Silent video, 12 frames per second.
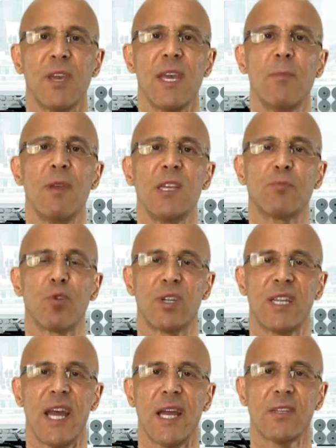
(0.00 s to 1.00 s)
P means
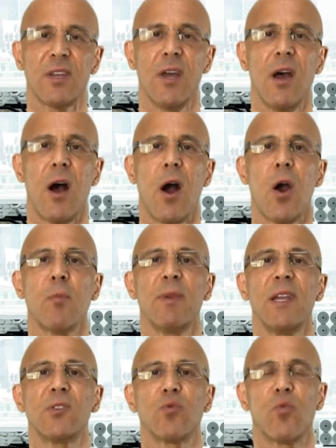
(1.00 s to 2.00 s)
protect, R
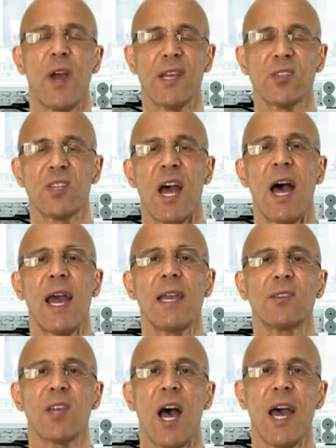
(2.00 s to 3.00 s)
means rest, I
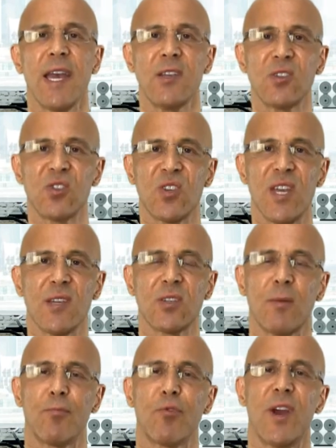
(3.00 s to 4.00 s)
is ice, C is
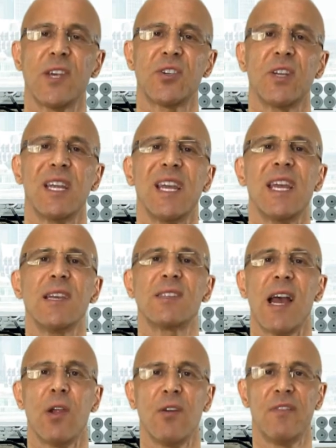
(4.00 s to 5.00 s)
compression, E
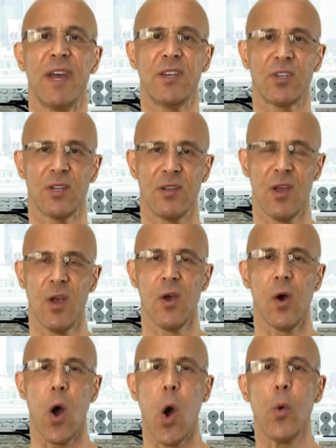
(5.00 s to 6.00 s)
is elevation.
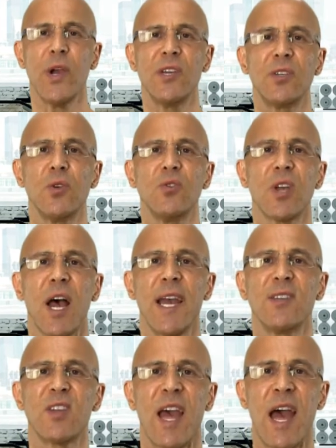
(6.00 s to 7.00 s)
Always use
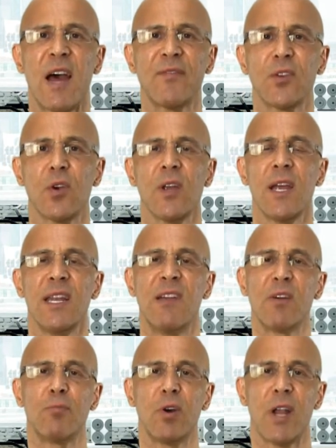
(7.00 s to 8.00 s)
ice after.
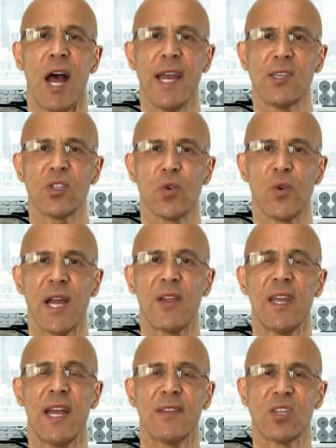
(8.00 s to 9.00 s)
Never put ice
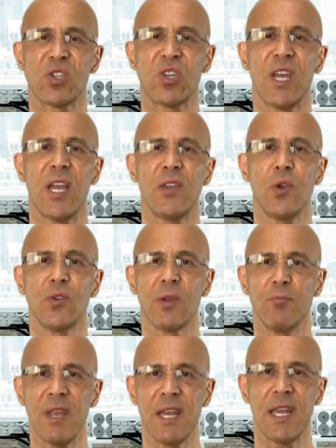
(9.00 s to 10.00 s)
directly on the skin. Use
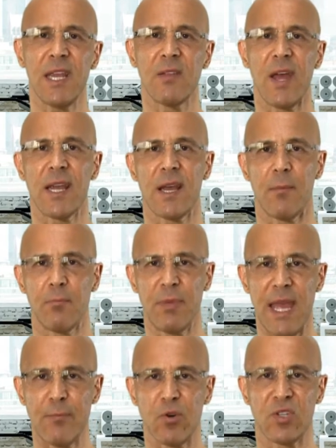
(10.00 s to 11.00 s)
a median like a
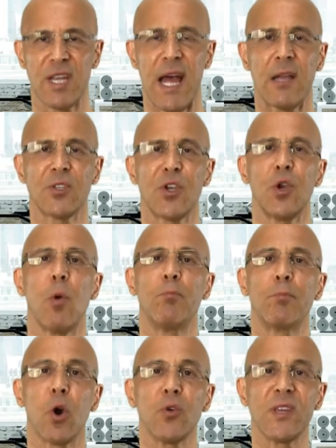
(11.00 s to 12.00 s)
paper towel so you
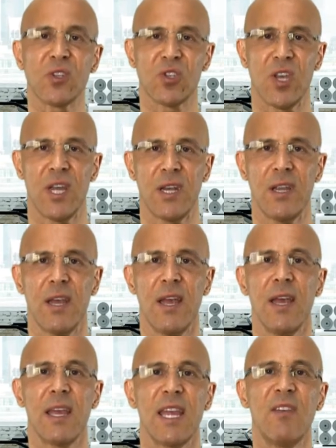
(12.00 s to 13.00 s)
don't burn the skin,
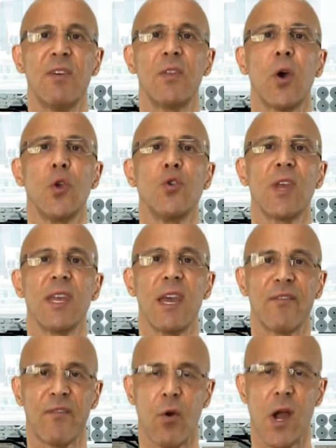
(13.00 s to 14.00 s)
even though you can
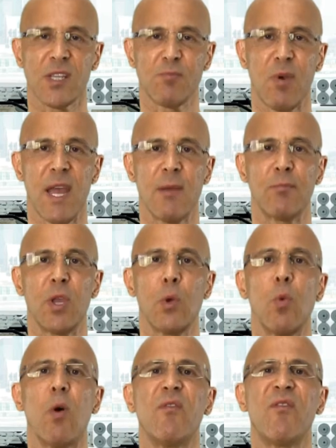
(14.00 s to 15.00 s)
get frostbite, but
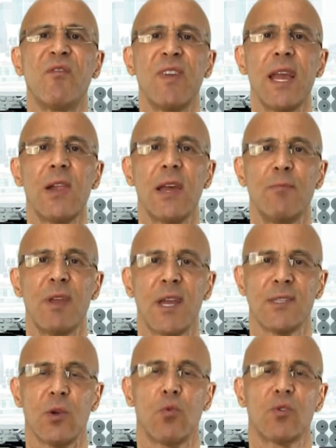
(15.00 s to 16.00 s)
you won't feel it
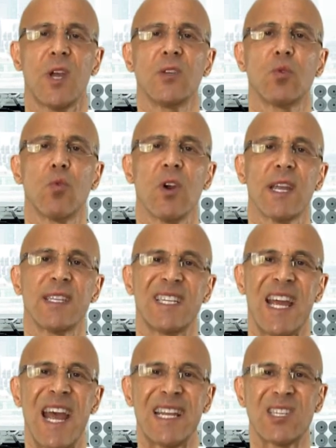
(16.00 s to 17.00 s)
because it does work as
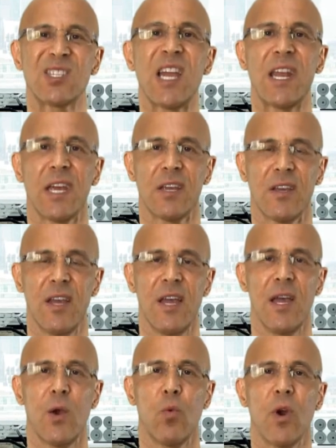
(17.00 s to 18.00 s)
an anesthetic
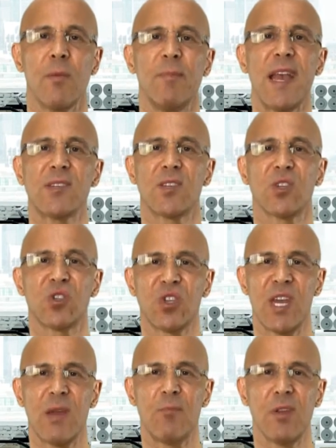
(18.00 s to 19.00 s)
where it makes the
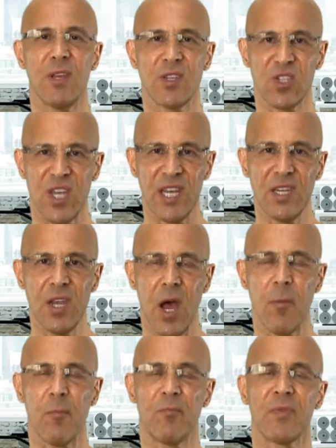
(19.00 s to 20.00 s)
skin skin
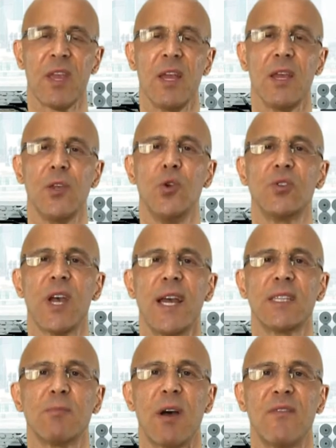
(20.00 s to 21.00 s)
numb. Use
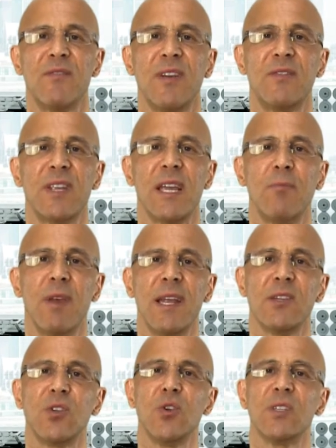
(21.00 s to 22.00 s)
ice about 15
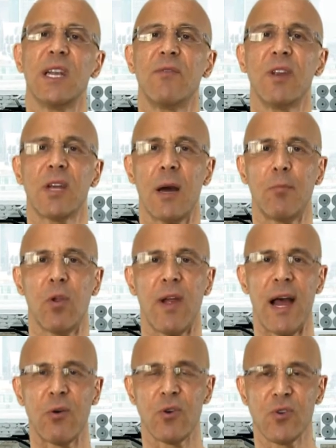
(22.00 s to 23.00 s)
minutes, use it every couple
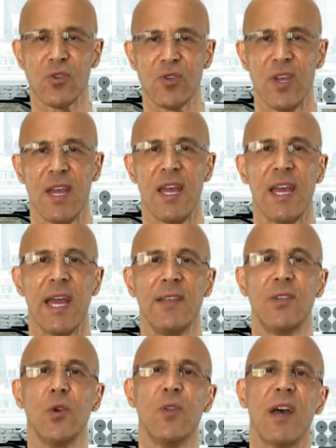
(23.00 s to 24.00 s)
hours,
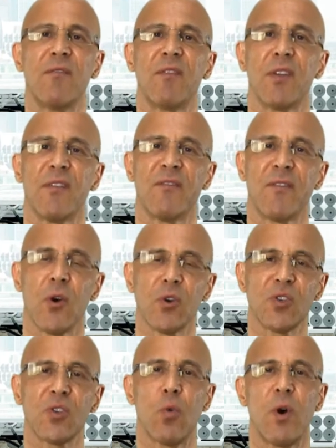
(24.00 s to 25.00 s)
and do that for the
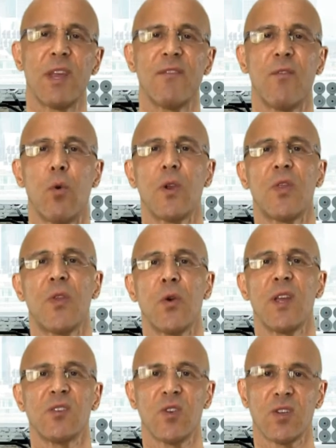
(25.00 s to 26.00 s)
first 24 to
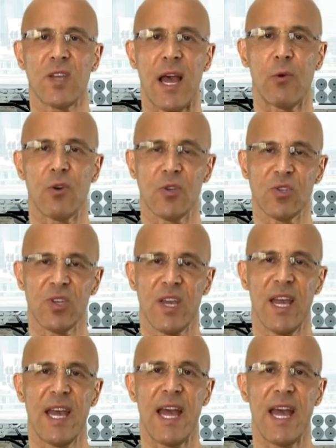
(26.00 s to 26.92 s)
36 hours.